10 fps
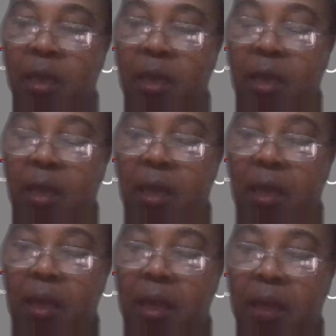
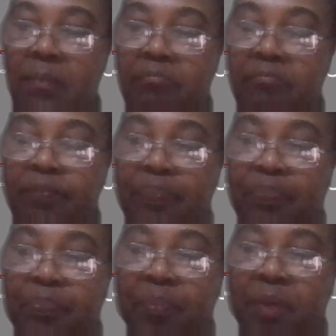I'm
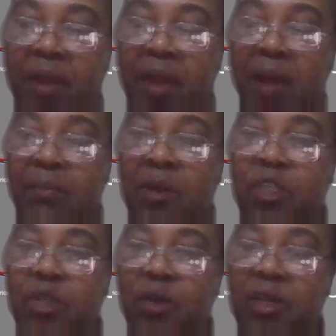
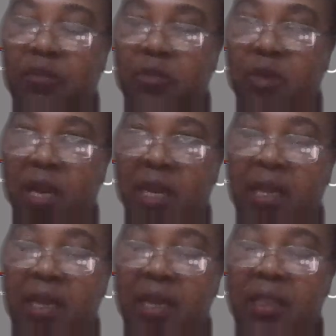not sure if you are
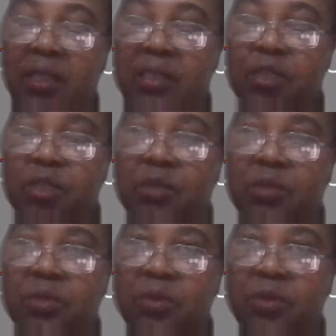linking this
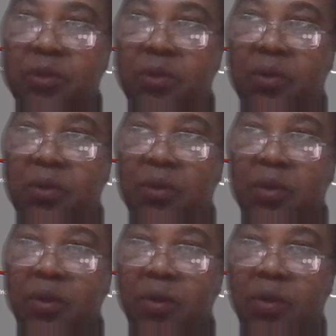to
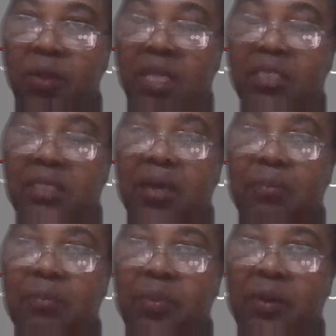the
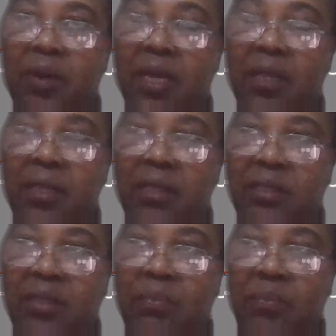sample and the
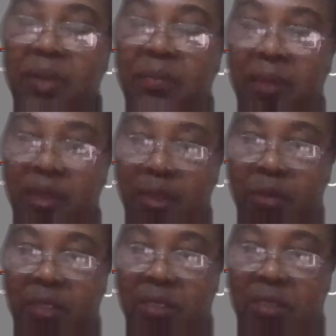sampling
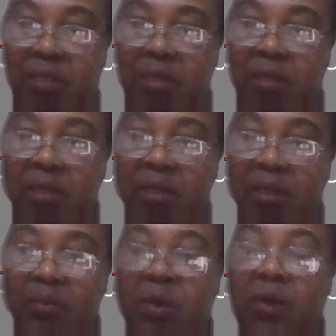methods,
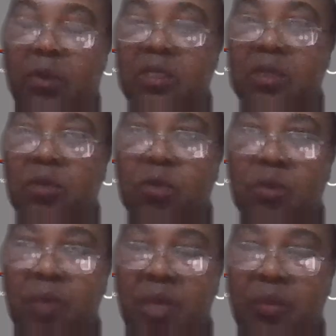because
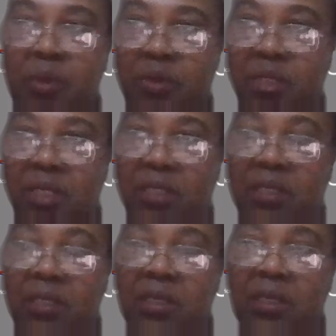recruitment
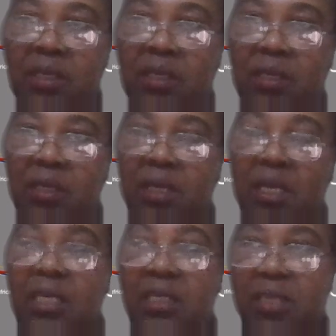process
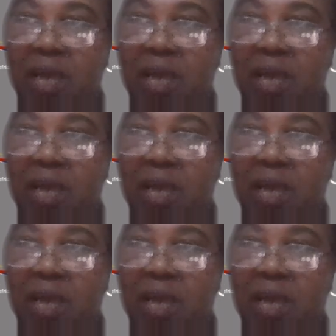is